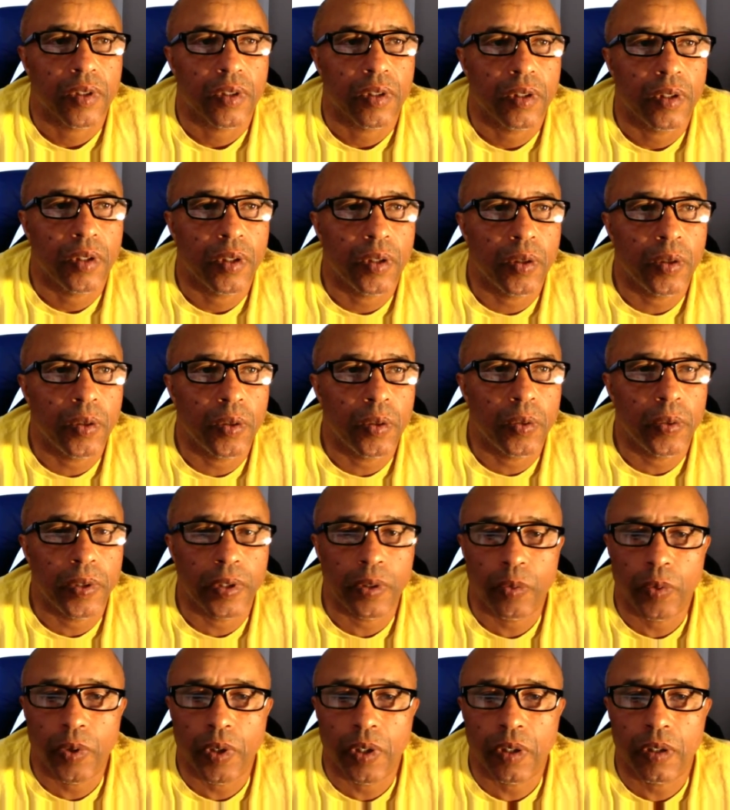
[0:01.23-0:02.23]
Hello
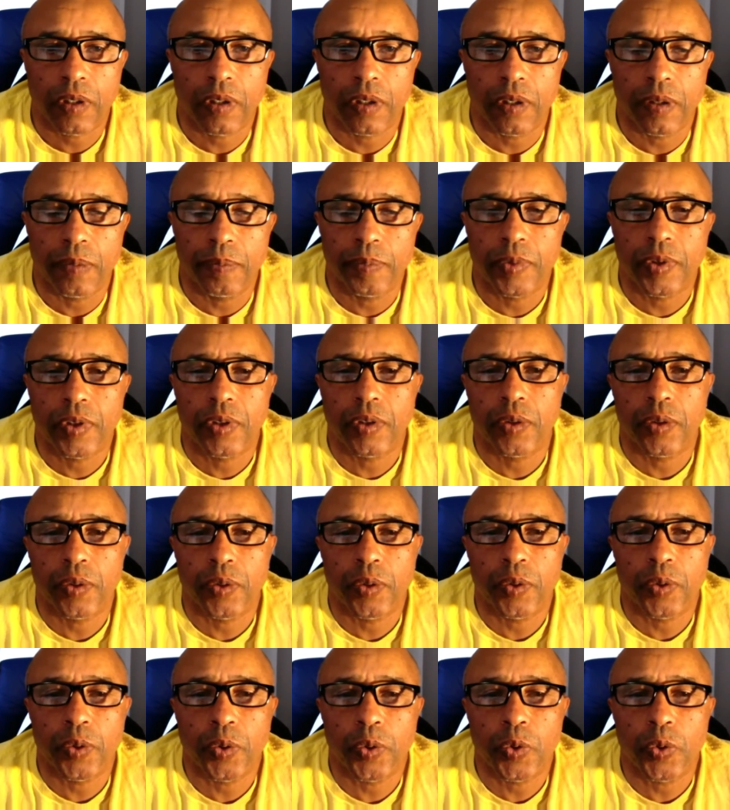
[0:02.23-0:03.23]
and welcome
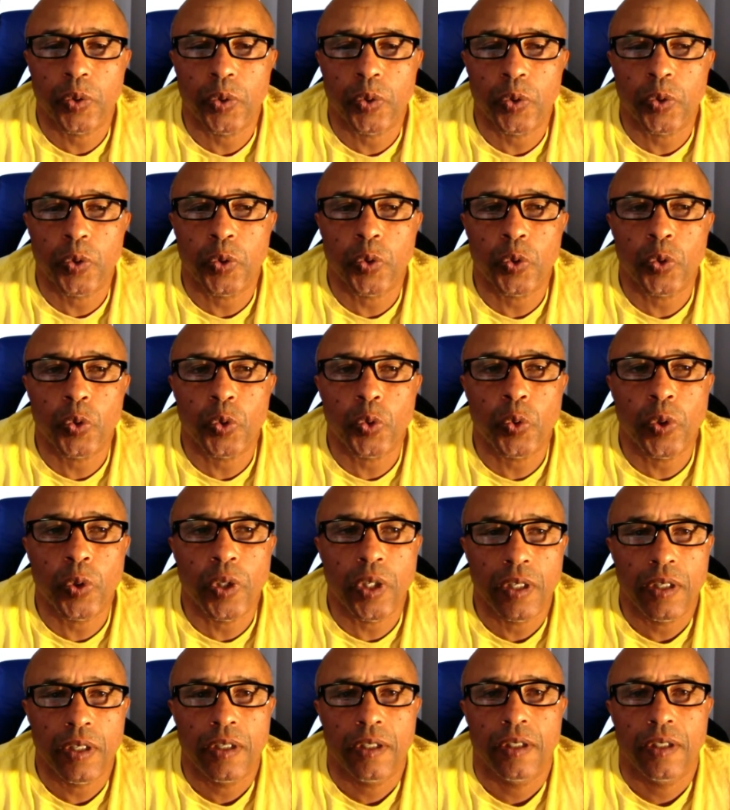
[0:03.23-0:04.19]
to